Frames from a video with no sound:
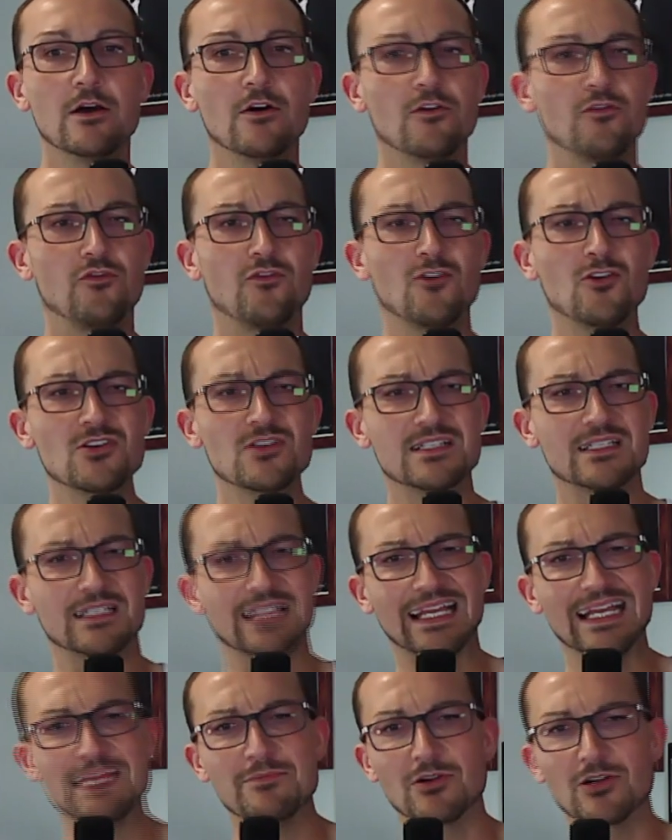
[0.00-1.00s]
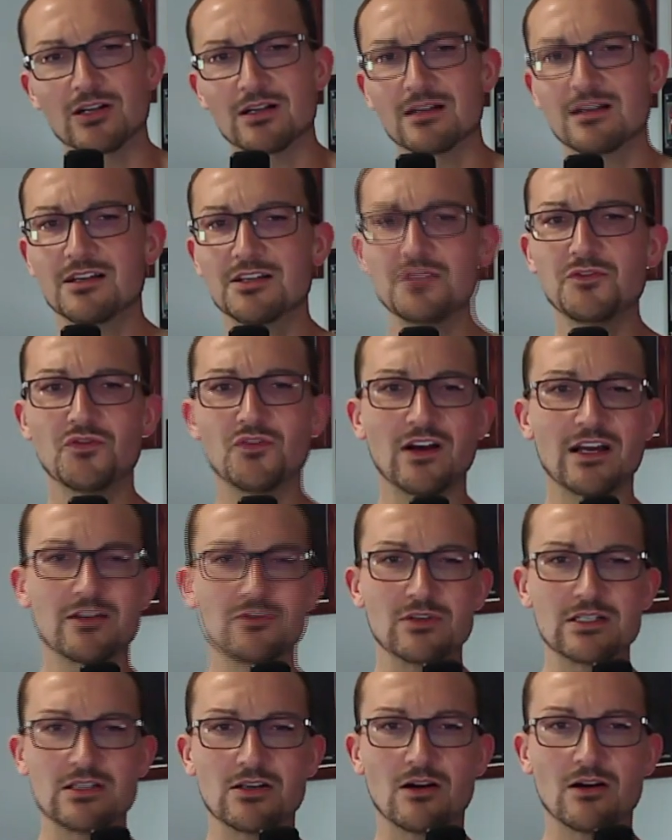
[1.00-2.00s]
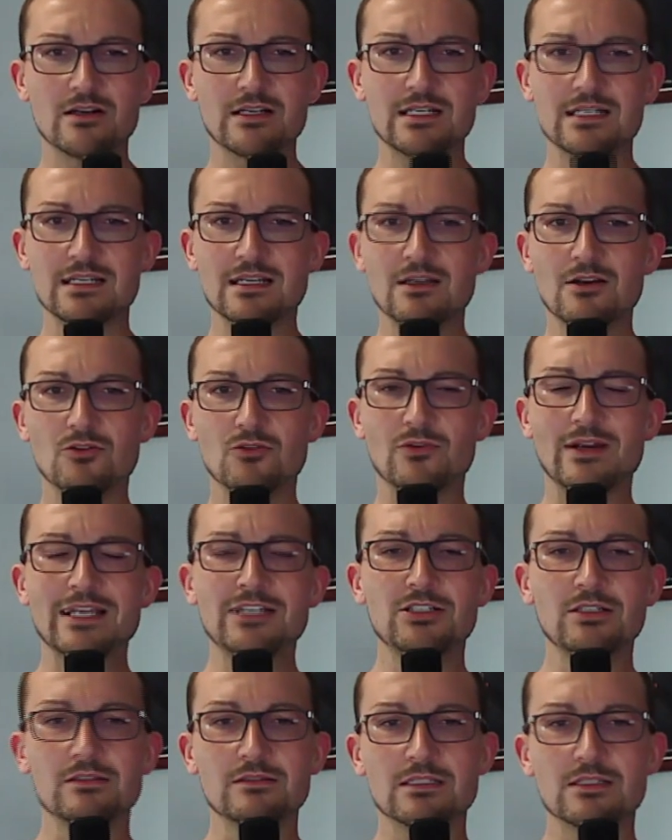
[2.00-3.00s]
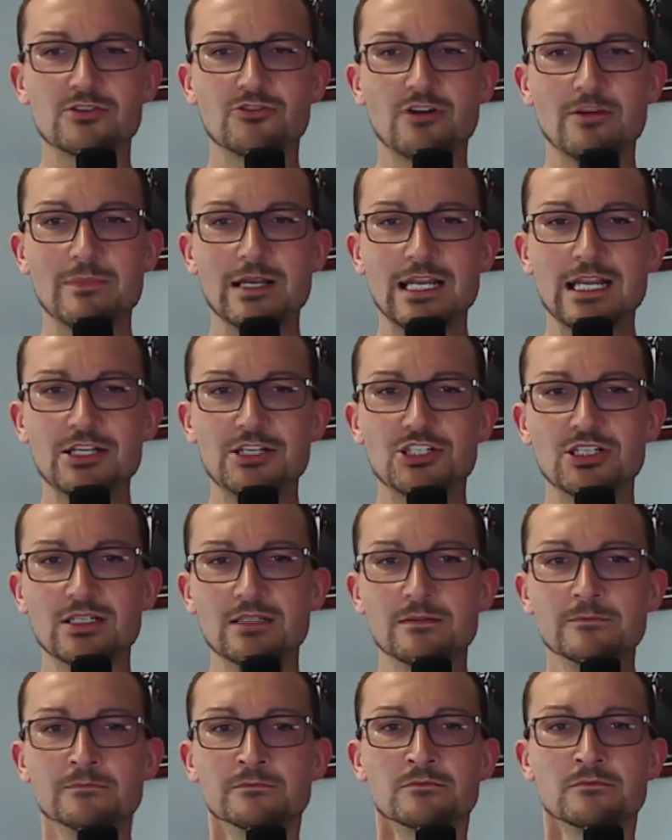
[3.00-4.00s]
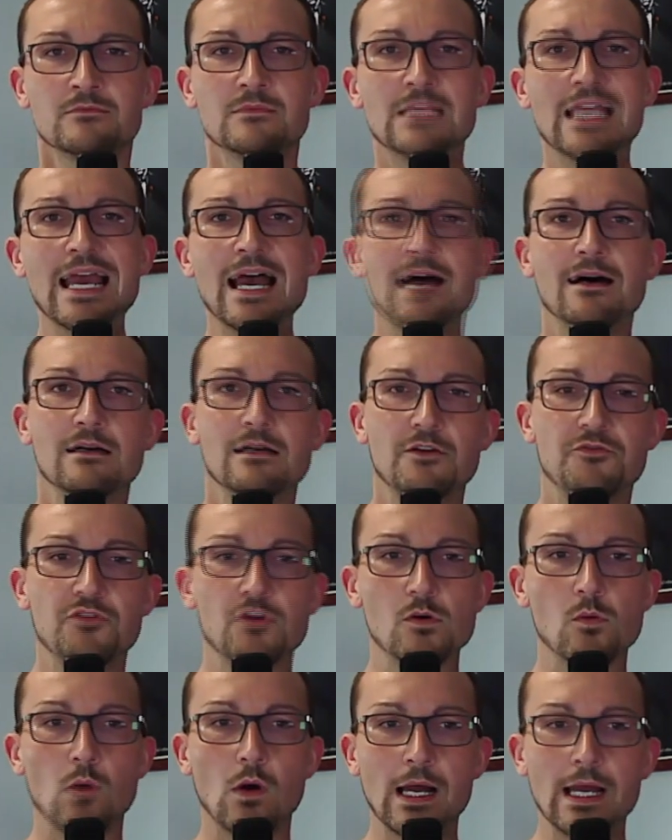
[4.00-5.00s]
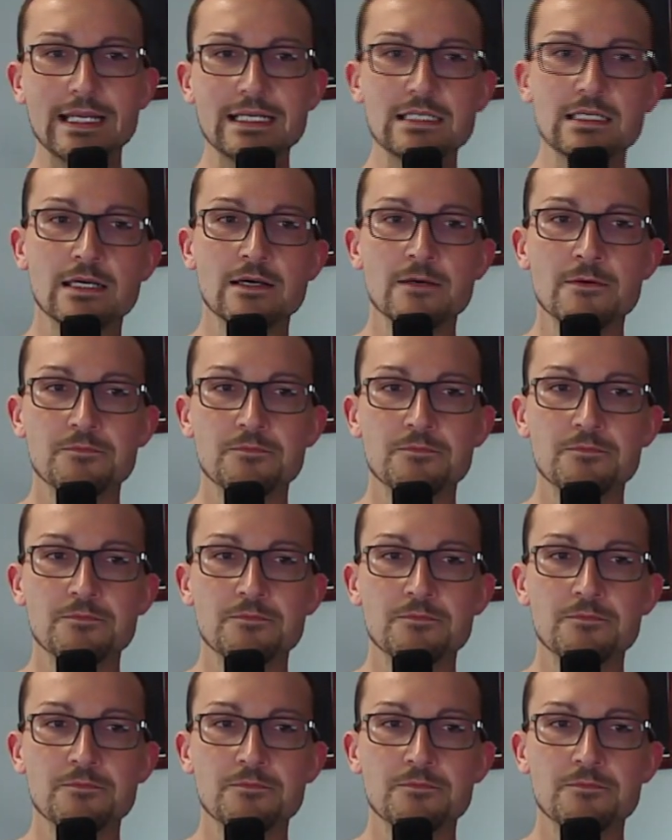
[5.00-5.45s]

Forced labor? Are you fucking retarded? Racial discrimination? Yeah, if you're white.